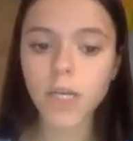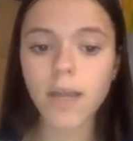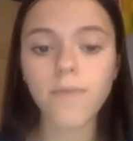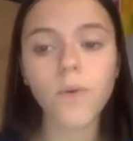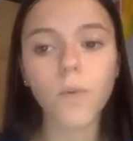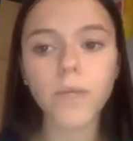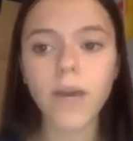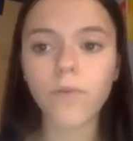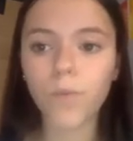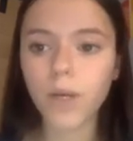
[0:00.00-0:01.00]
And if you only
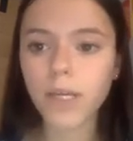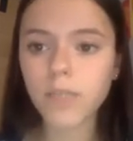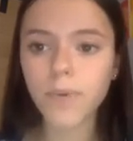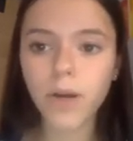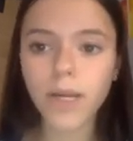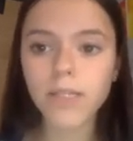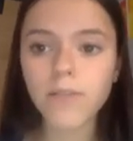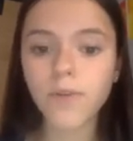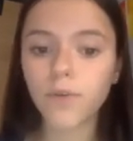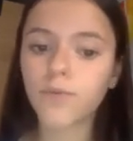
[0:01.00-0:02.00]
have work experience,
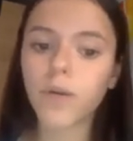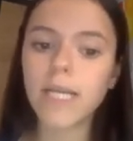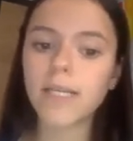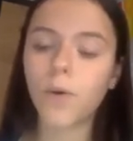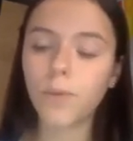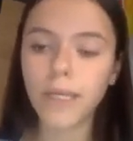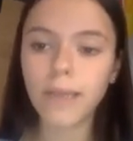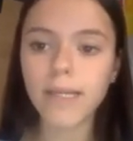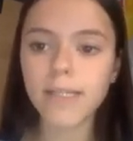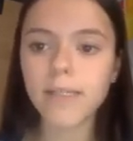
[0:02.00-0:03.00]
feel free to only
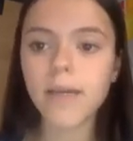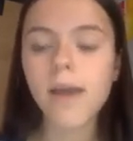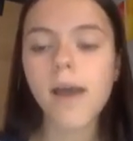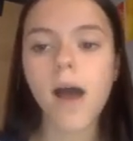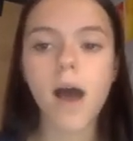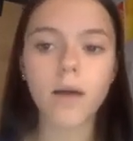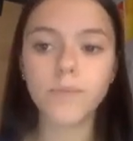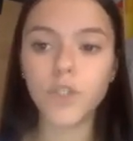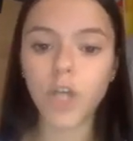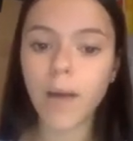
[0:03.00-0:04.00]
list
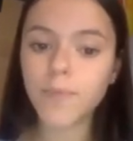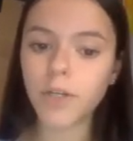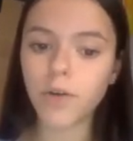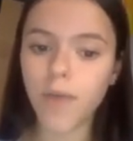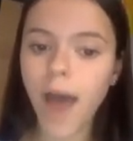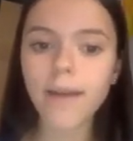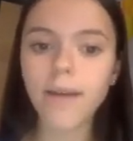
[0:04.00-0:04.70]
jobs under that.